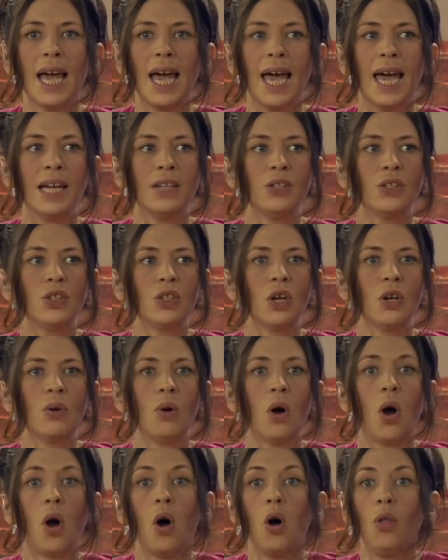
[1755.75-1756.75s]
And
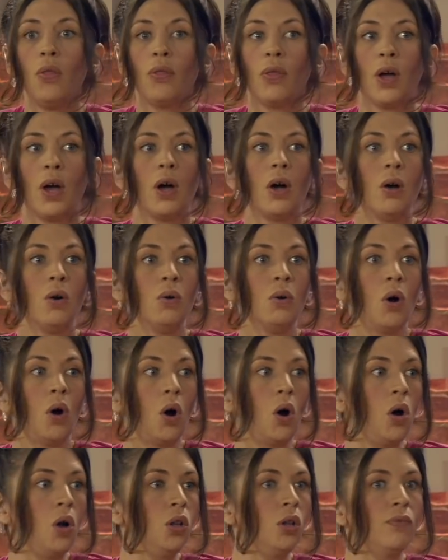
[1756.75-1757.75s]
so although
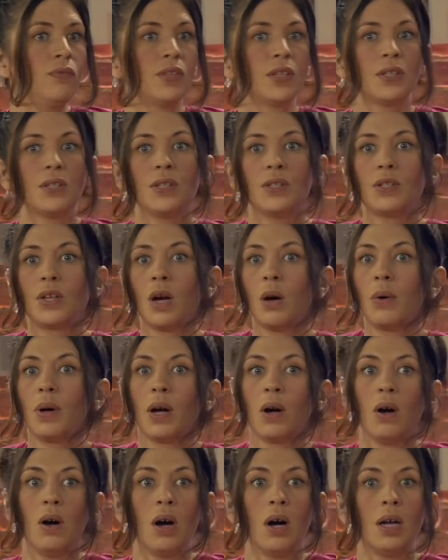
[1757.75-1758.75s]
all of this is
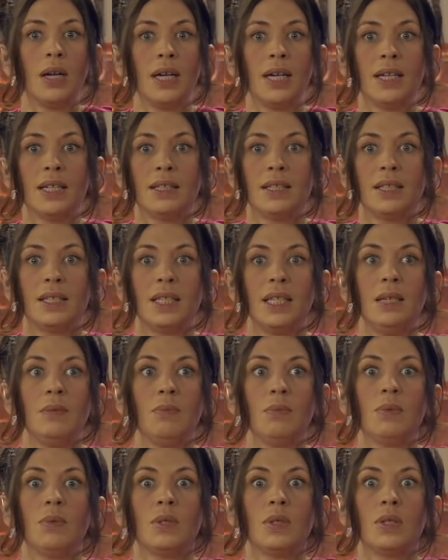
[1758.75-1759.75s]
going on, and it
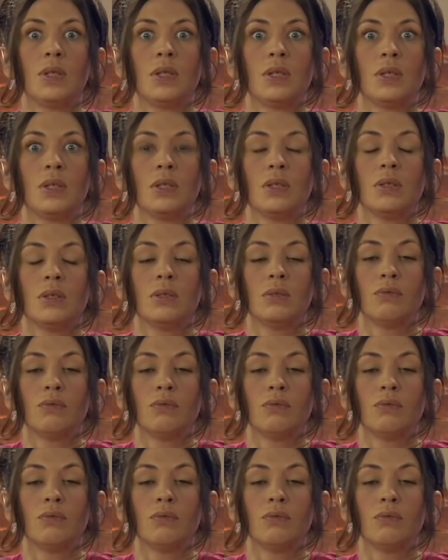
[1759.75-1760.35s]
seems